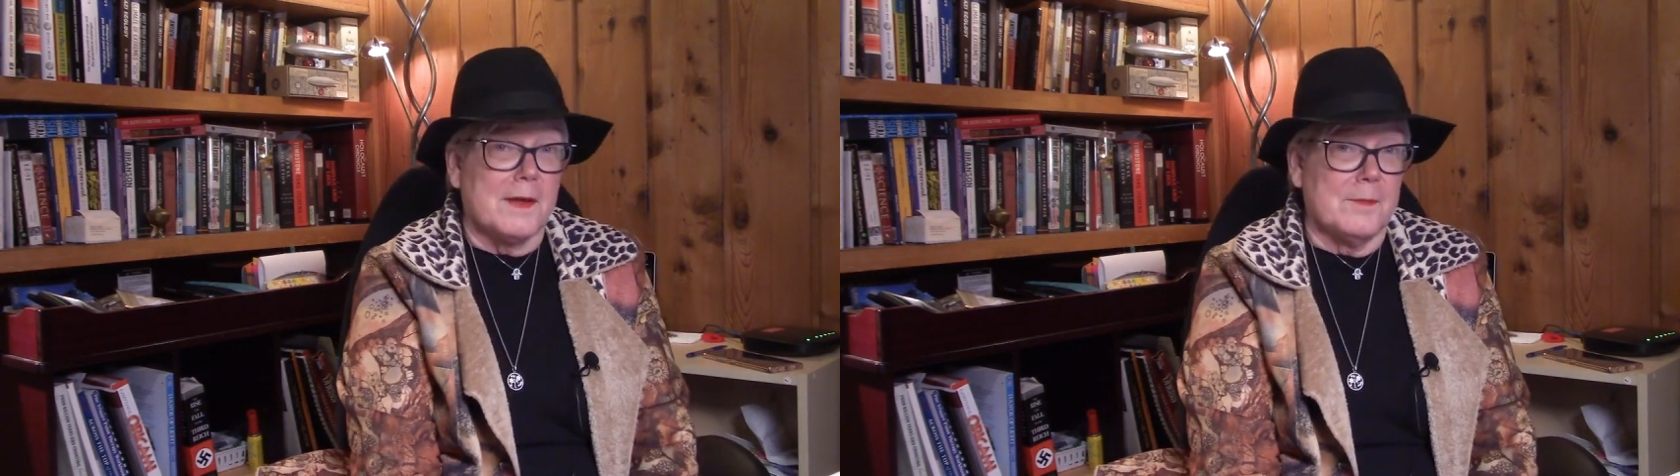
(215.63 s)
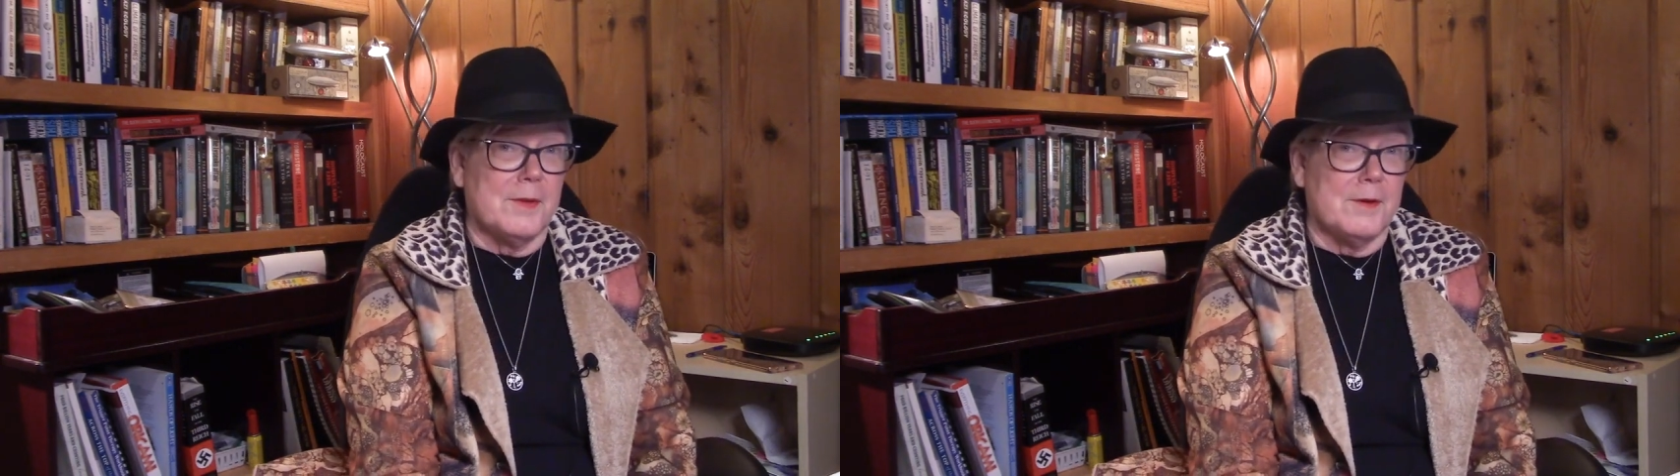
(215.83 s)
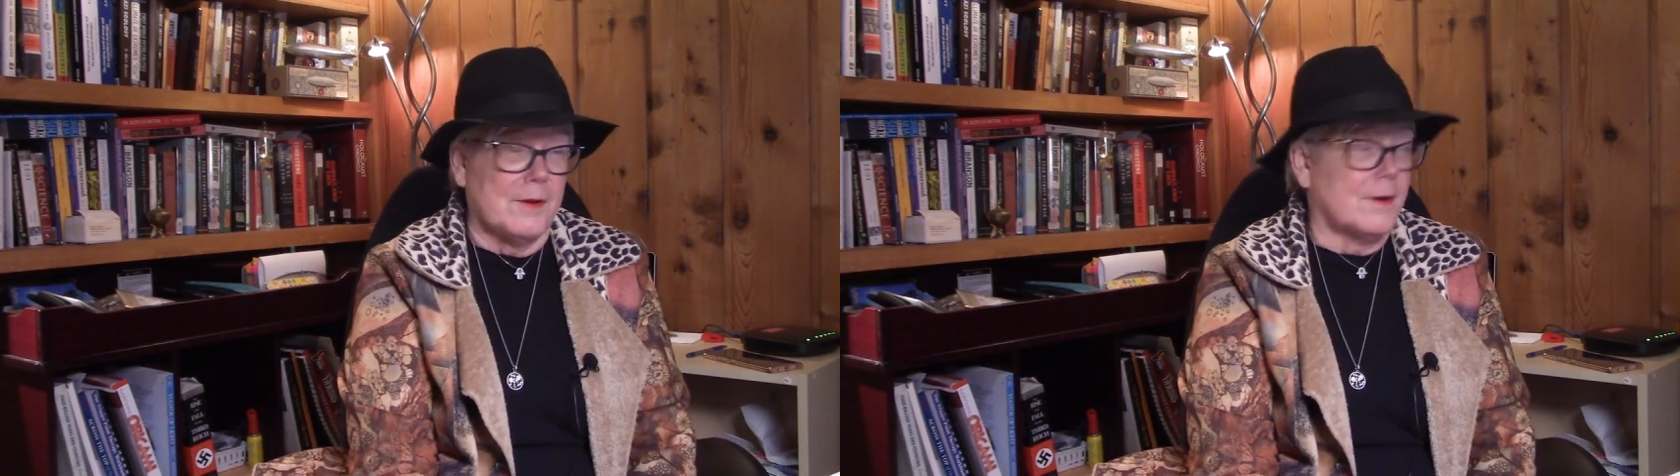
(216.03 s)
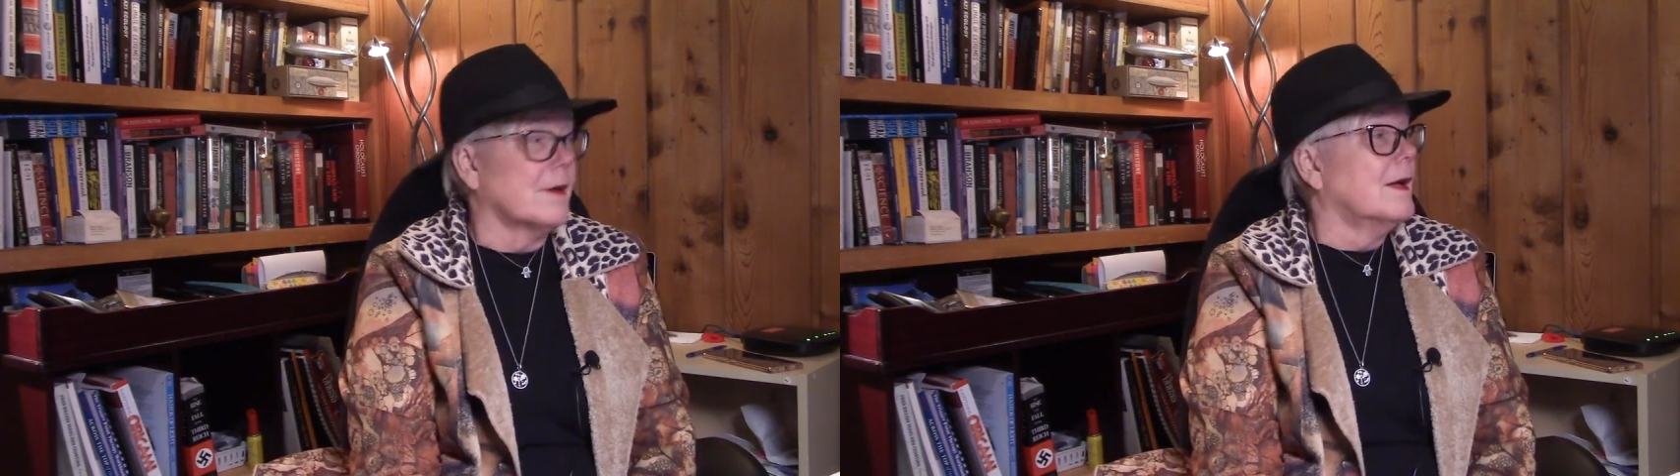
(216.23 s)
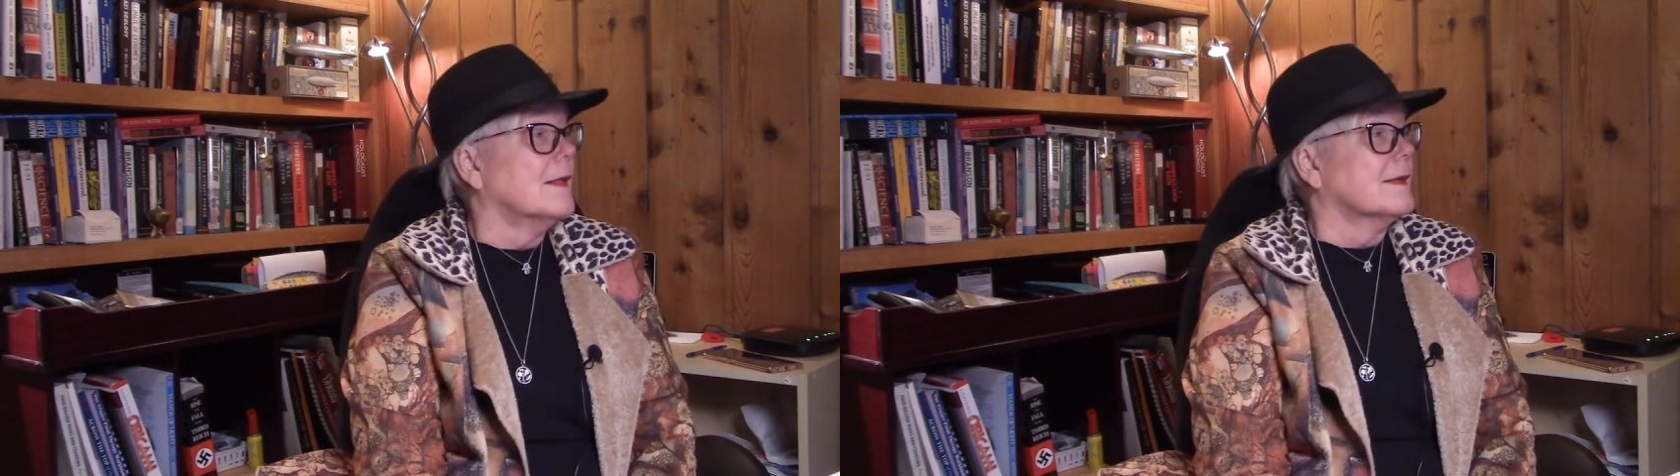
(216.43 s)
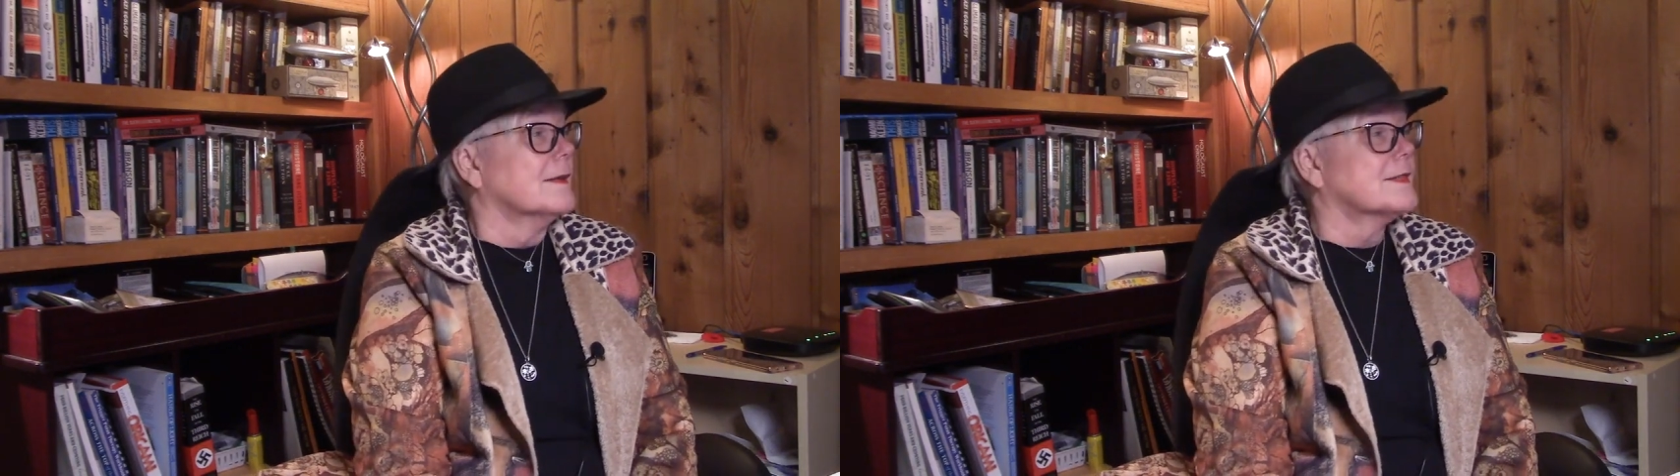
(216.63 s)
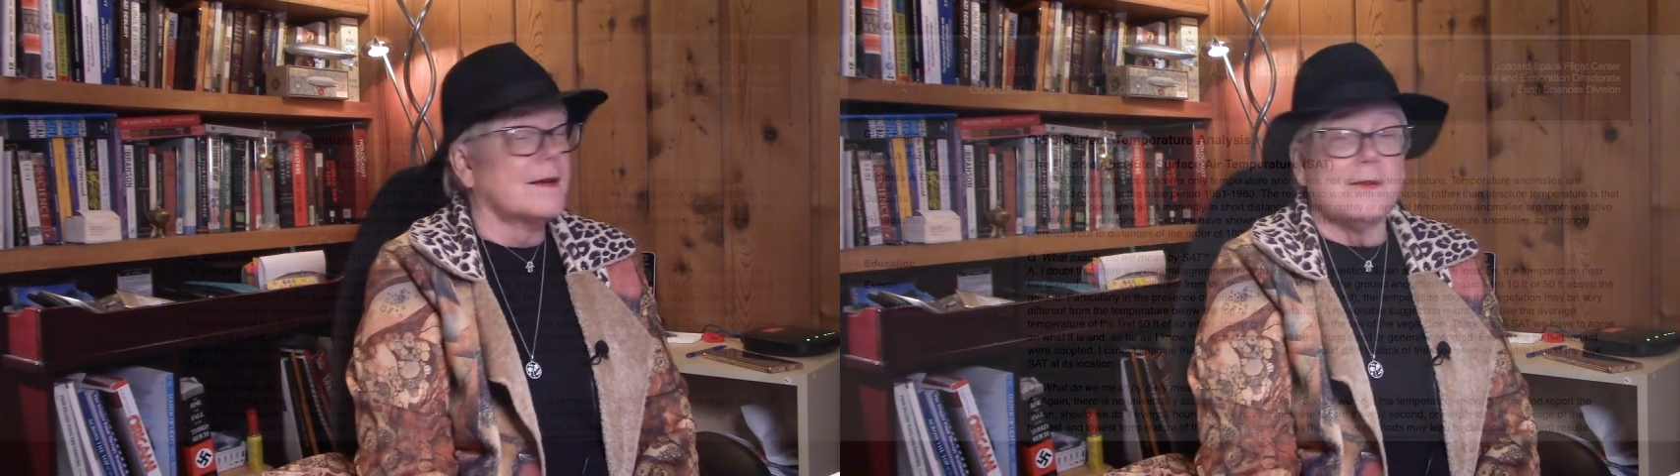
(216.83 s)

computer. Let's have a